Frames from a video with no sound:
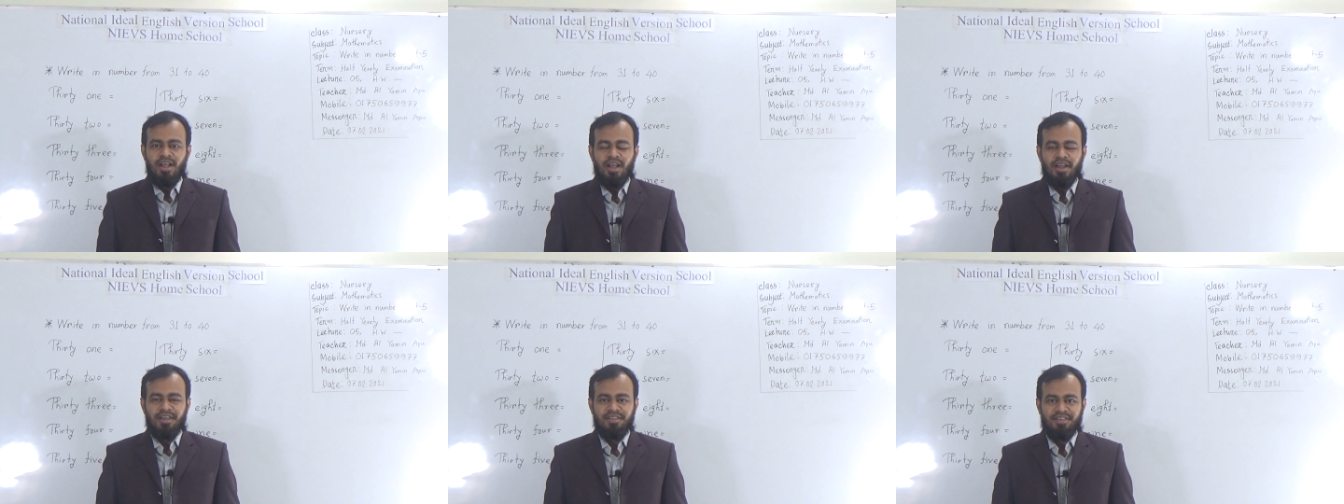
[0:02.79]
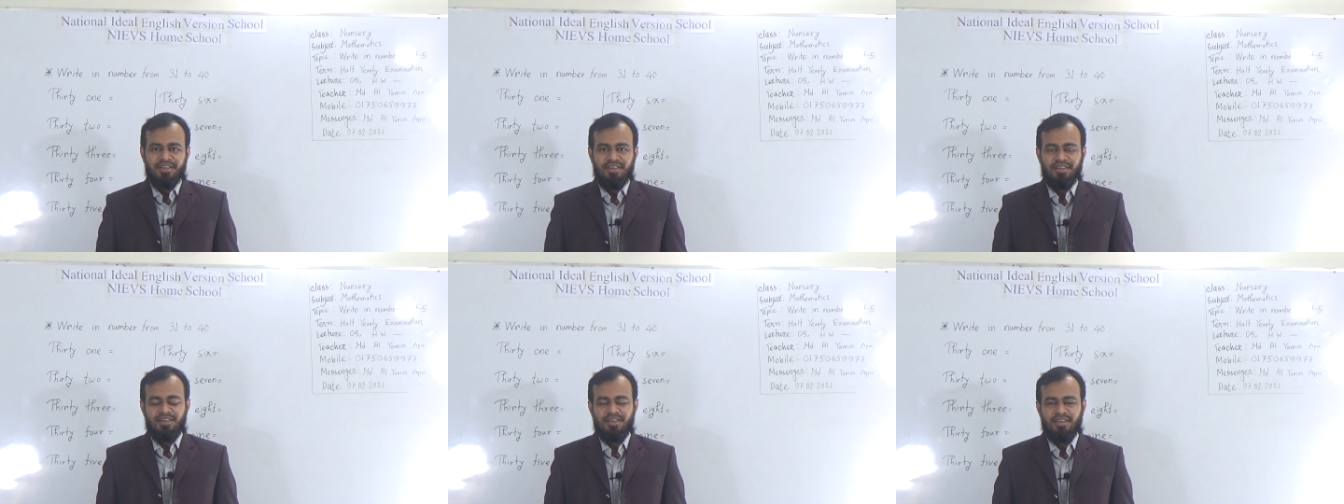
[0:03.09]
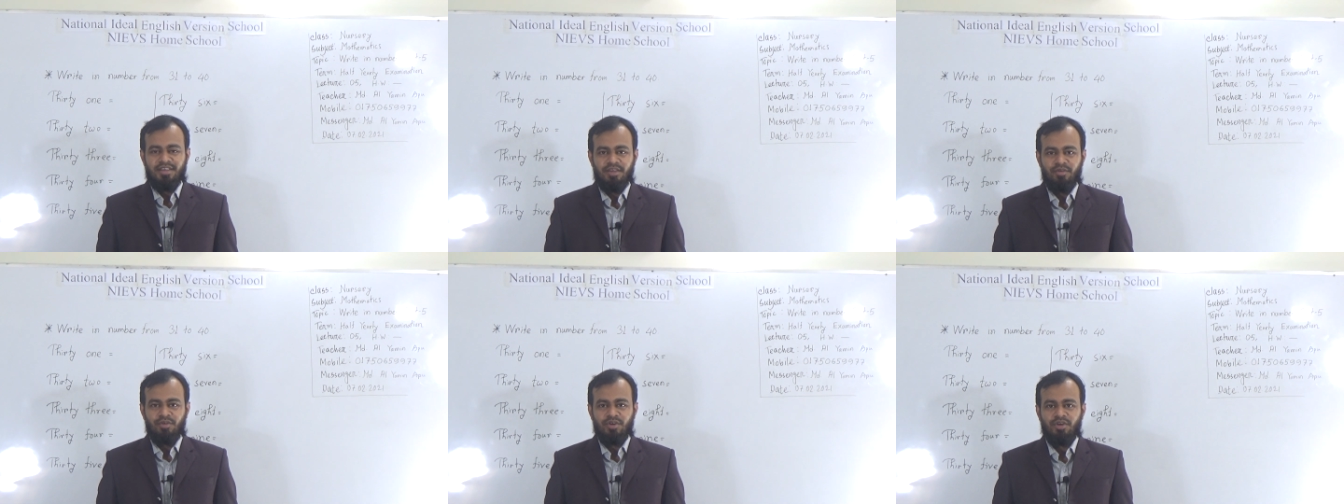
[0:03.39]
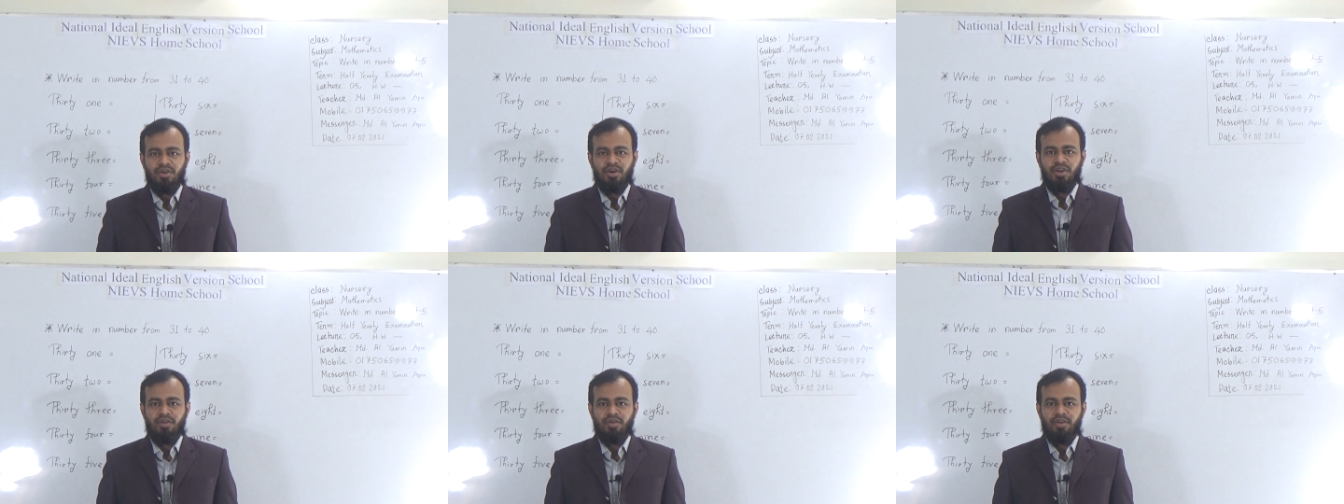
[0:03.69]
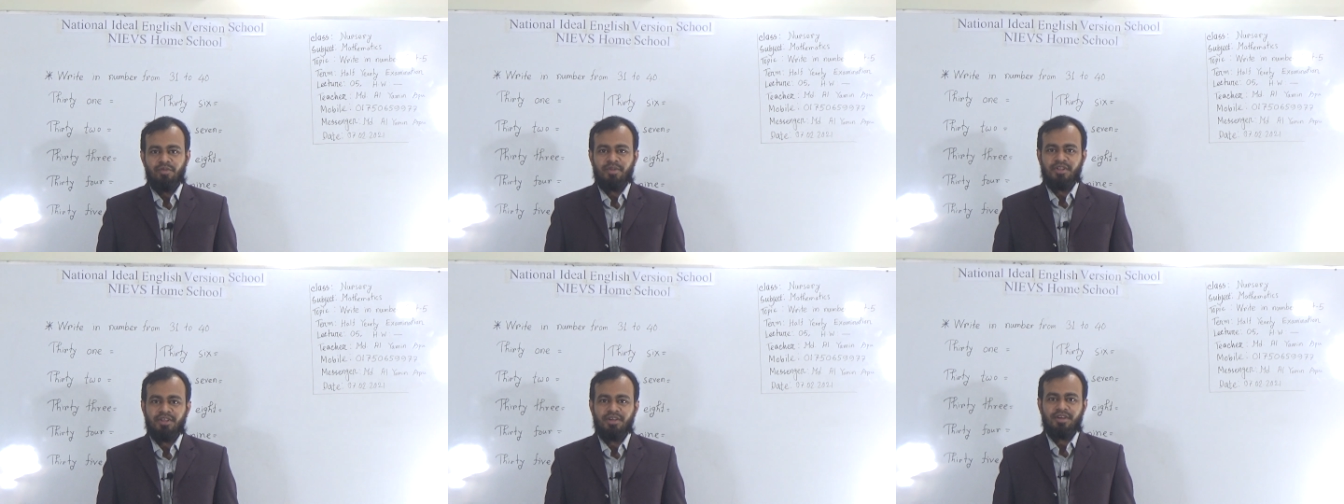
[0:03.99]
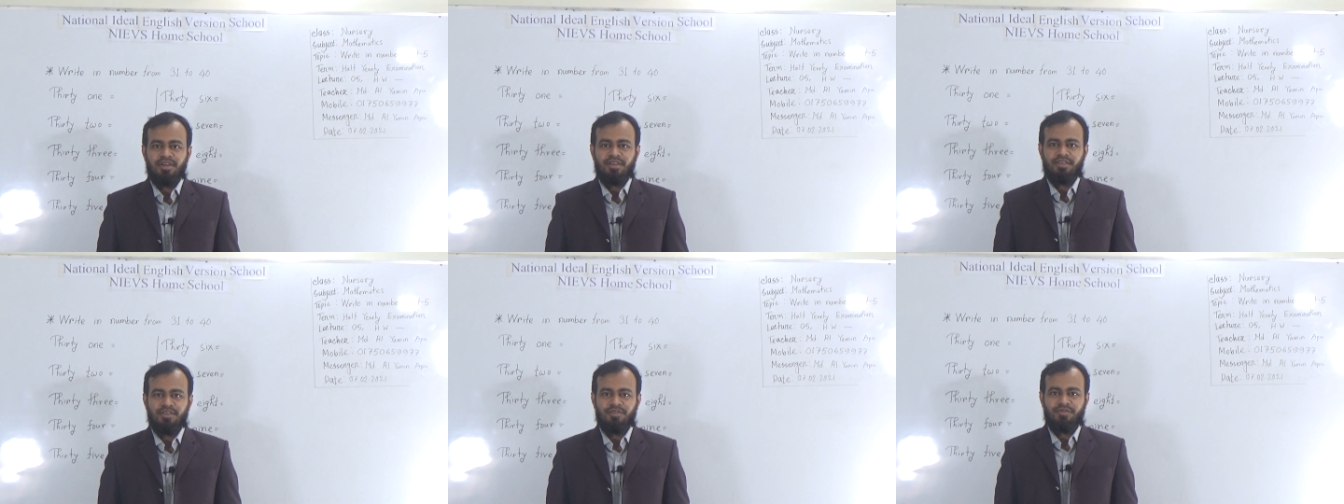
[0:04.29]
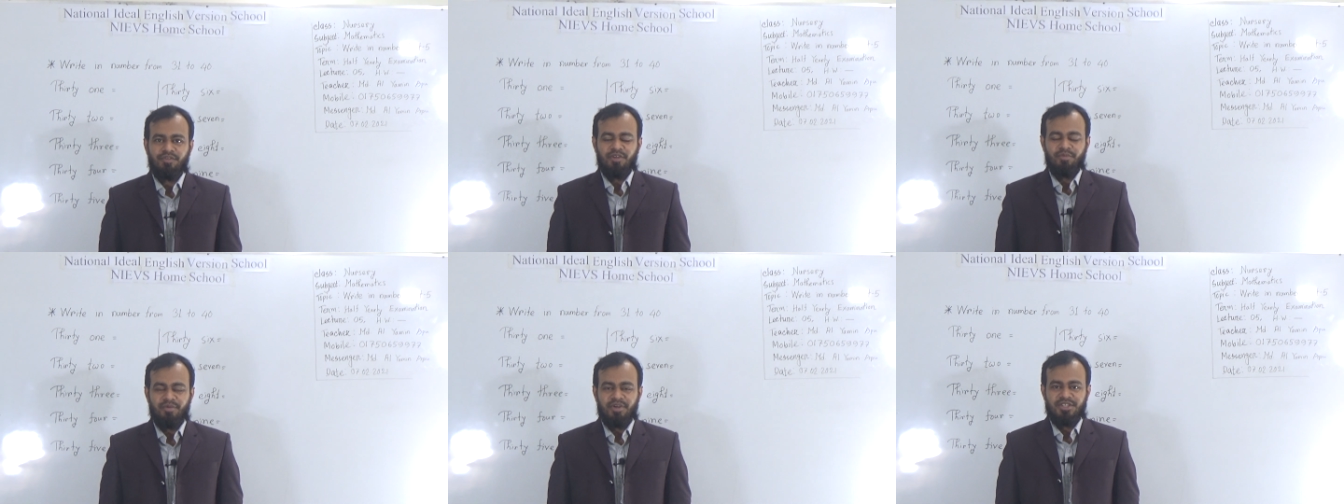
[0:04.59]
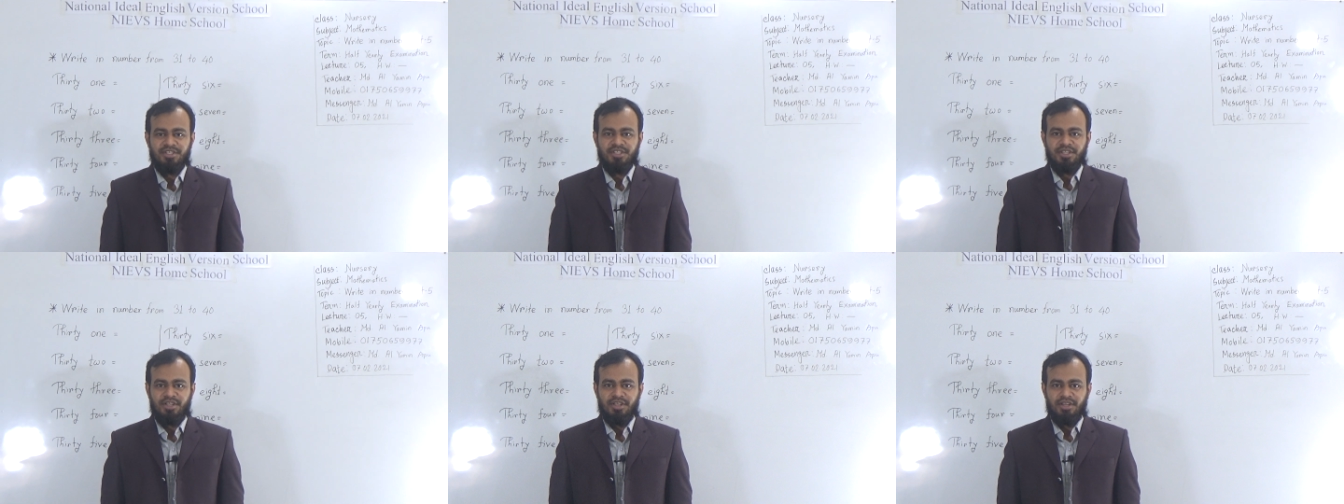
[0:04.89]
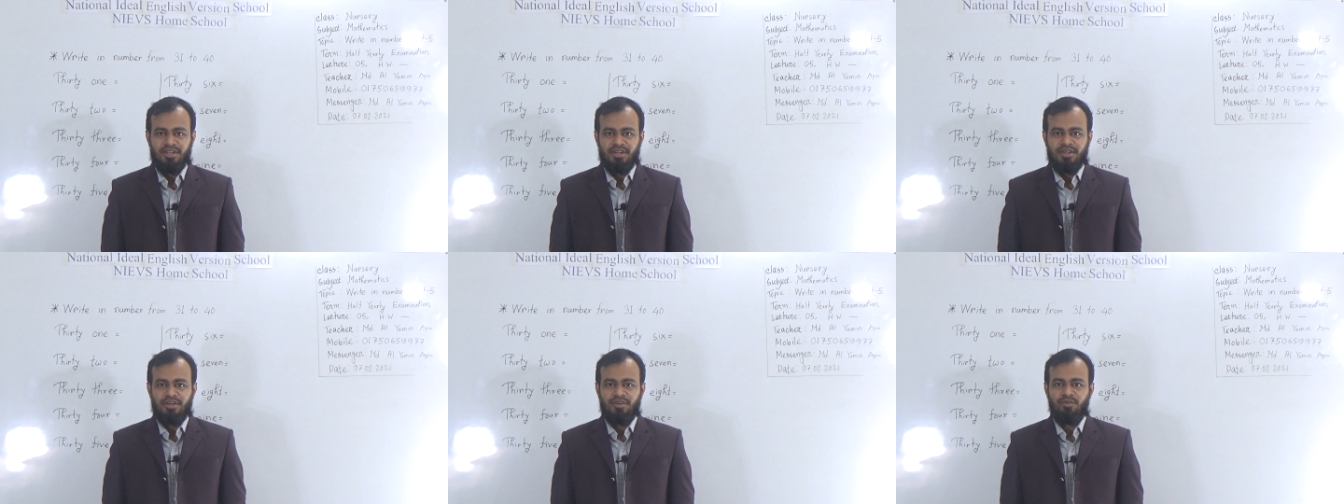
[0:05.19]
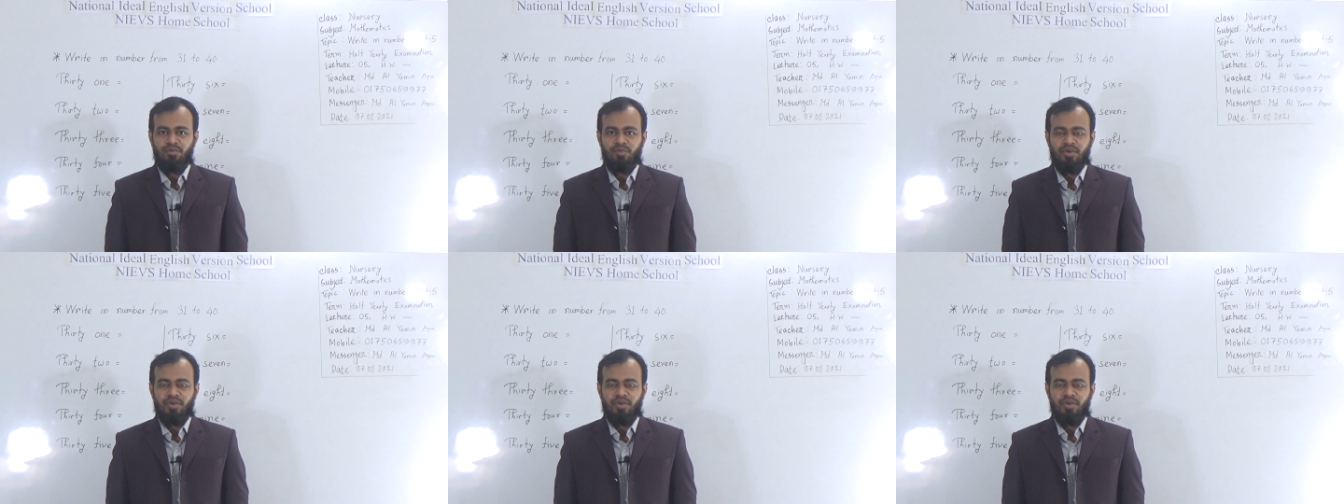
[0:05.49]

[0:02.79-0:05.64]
I think you are all well by the grace of Almighty Allah.